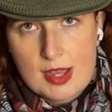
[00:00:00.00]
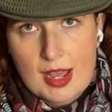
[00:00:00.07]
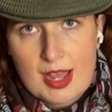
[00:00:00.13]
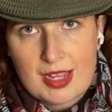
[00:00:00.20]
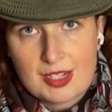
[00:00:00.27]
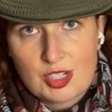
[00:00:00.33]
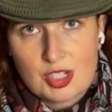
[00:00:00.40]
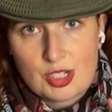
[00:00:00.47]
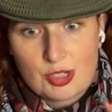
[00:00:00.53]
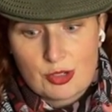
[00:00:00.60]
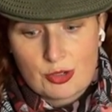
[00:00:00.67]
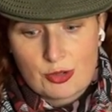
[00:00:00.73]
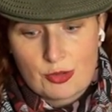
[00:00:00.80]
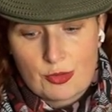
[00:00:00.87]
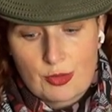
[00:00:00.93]
I
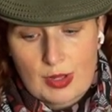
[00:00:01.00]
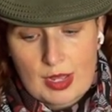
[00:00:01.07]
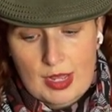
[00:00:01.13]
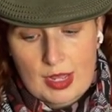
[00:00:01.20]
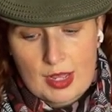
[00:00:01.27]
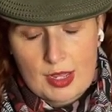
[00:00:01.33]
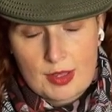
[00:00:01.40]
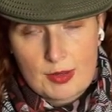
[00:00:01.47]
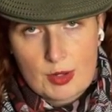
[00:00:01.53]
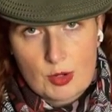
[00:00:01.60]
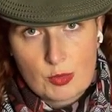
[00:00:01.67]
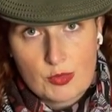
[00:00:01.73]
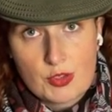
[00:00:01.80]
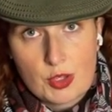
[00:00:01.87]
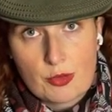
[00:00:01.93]
do a
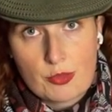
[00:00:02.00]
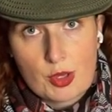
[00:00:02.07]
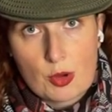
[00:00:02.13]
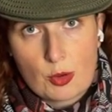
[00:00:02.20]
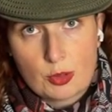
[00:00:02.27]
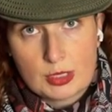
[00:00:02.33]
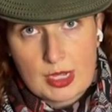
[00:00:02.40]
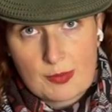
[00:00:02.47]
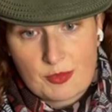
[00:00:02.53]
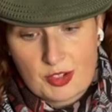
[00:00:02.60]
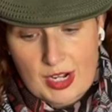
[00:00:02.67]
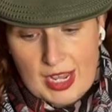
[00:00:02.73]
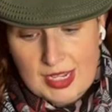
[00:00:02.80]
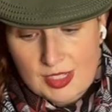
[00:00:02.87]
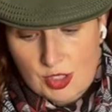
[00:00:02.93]
review of the cold comfort
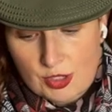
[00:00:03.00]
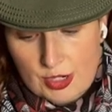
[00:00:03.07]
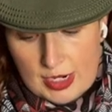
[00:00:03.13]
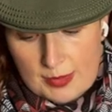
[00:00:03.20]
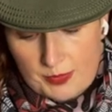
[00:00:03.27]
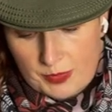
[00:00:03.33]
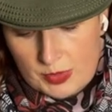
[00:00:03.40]
ice cream.